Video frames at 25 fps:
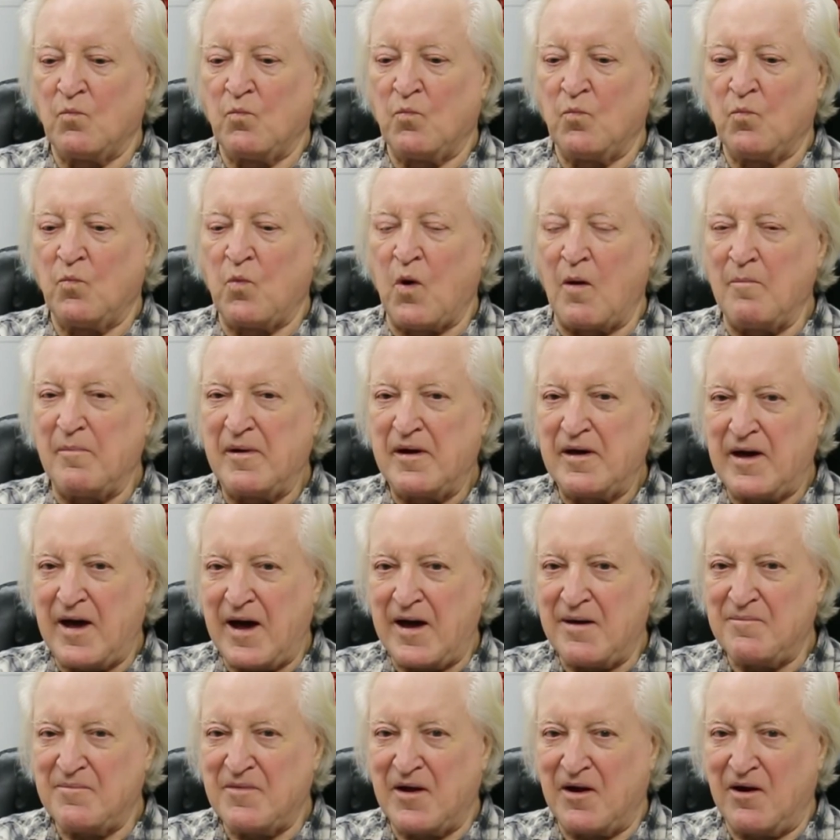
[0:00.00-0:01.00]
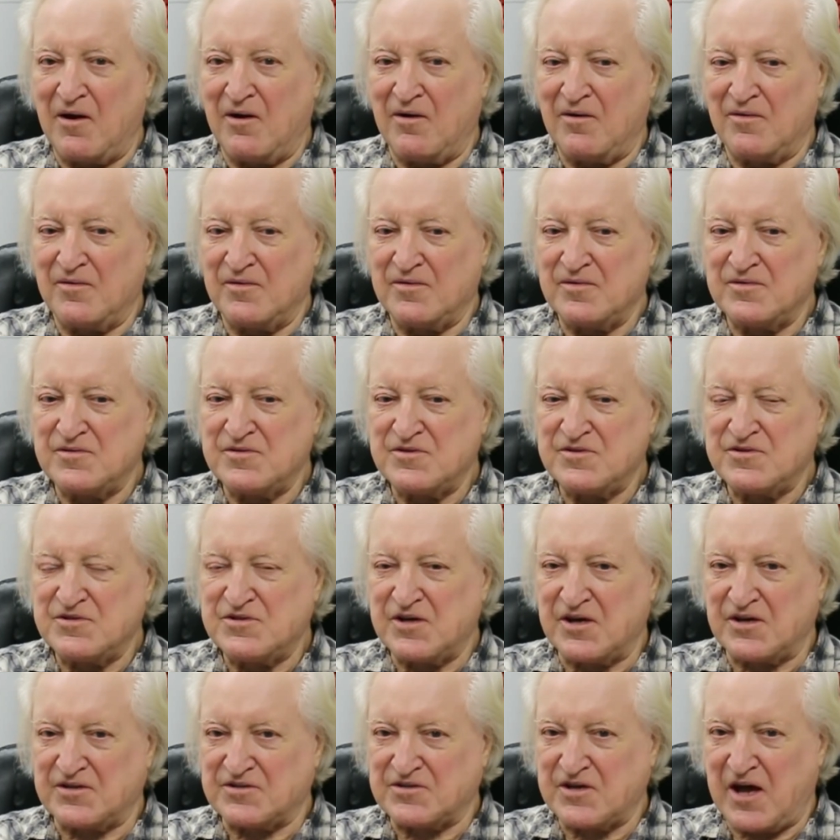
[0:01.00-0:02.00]
what became their
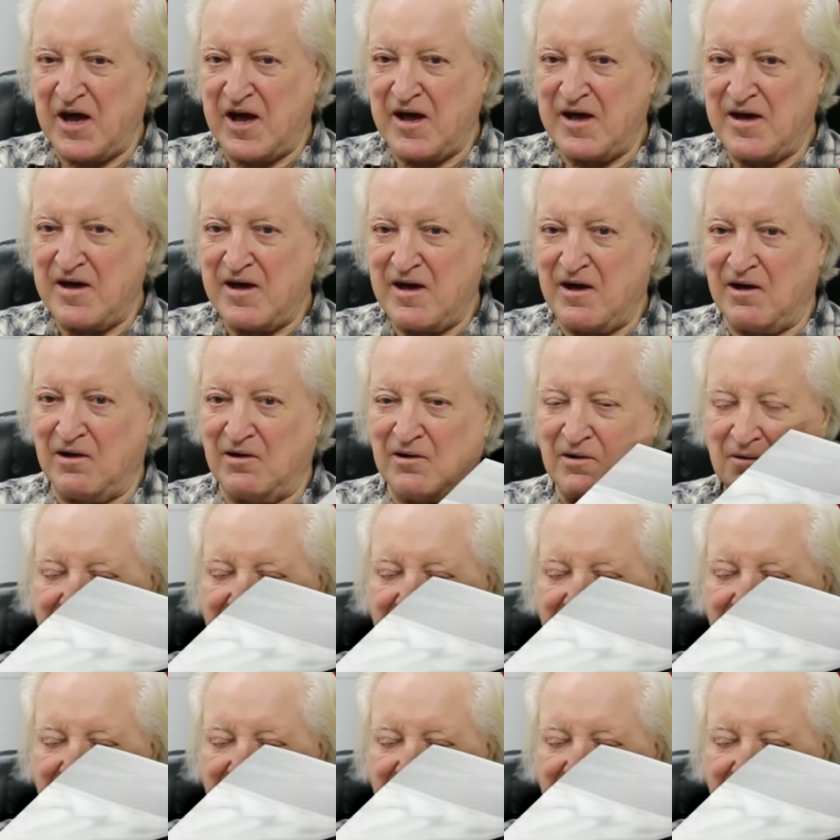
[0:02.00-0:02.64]
6AL.